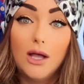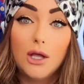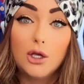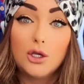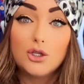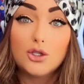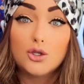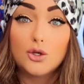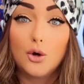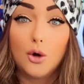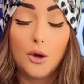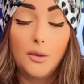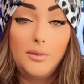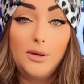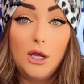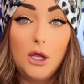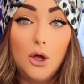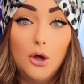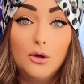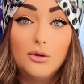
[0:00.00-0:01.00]

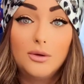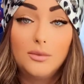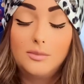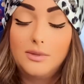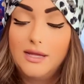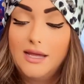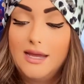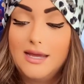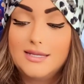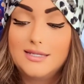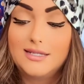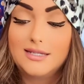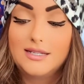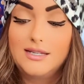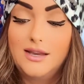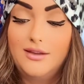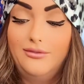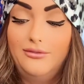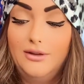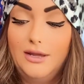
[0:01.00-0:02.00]
Scorpio could play a
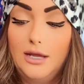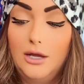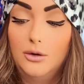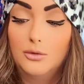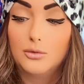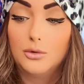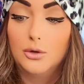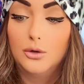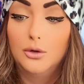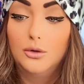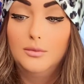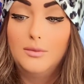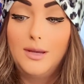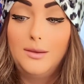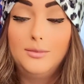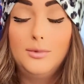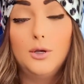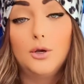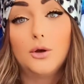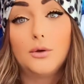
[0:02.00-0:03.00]
significant role.
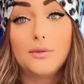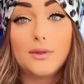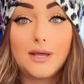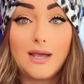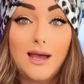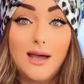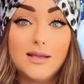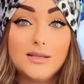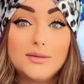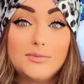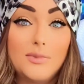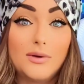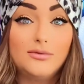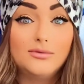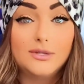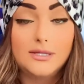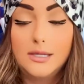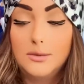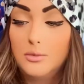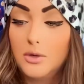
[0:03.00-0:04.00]
Maybe you're on the cusp of
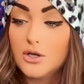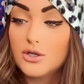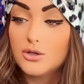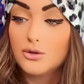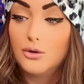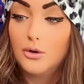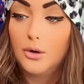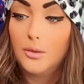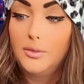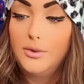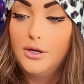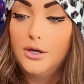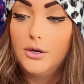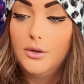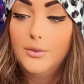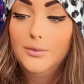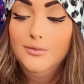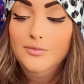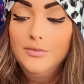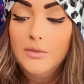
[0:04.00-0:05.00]
Libra,
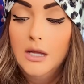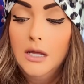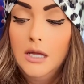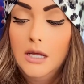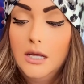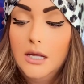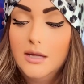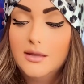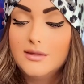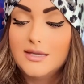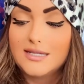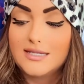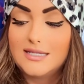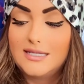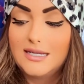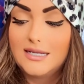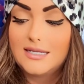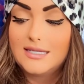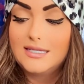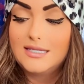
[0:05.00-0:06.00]
Scorpio. The
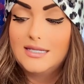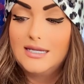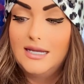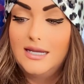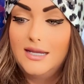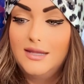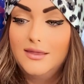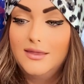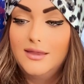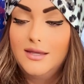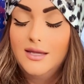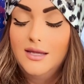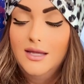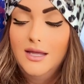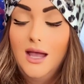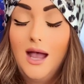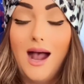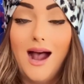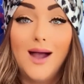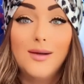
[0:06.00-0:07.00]
16th,
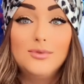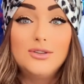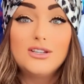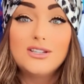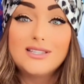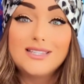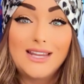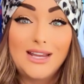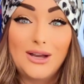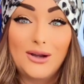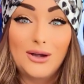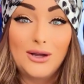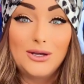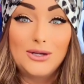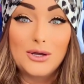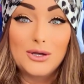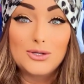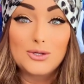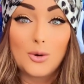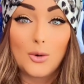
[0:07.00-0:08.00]
I'm just hearing
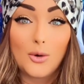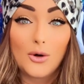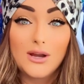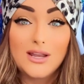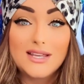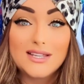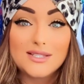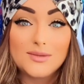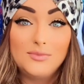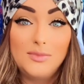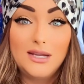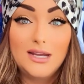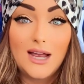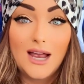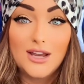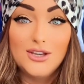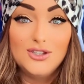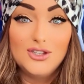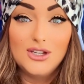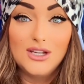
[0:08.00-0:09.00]
Notorious
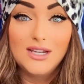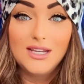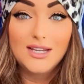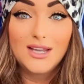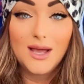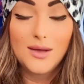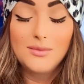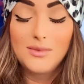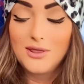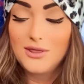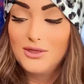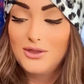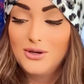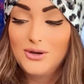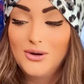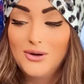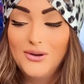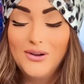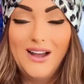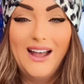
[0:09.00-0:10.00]
B.I.G. coming
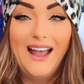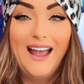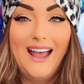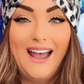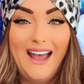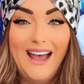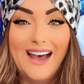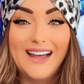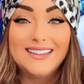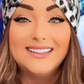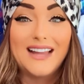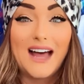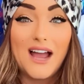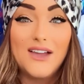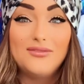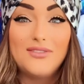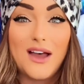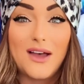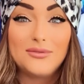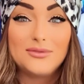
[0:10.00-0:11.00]
through.
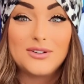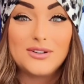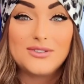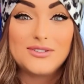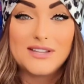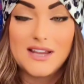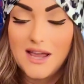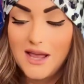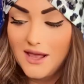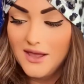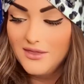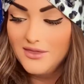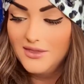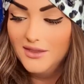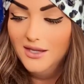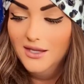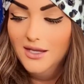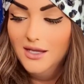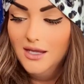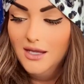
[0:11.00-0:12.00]
Life after death.
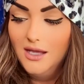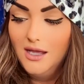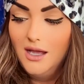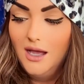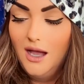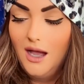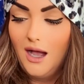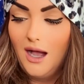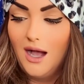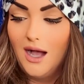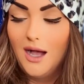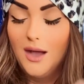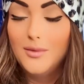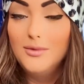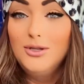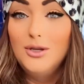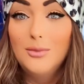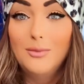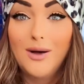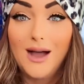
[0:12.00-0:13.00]

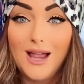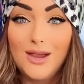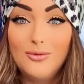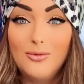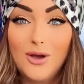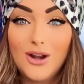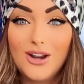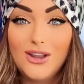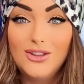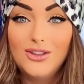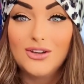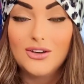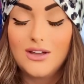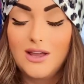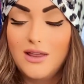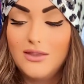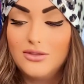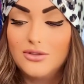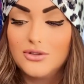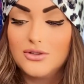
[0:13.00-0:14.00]
You might want to look
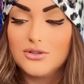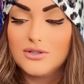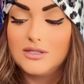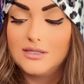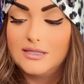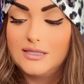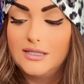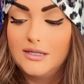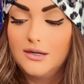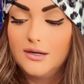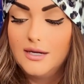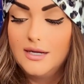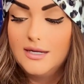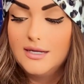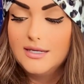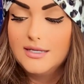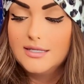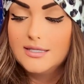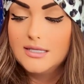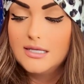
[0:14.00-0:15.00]
at those
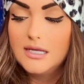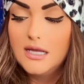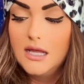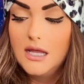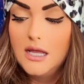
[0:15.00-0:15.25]
lyrics.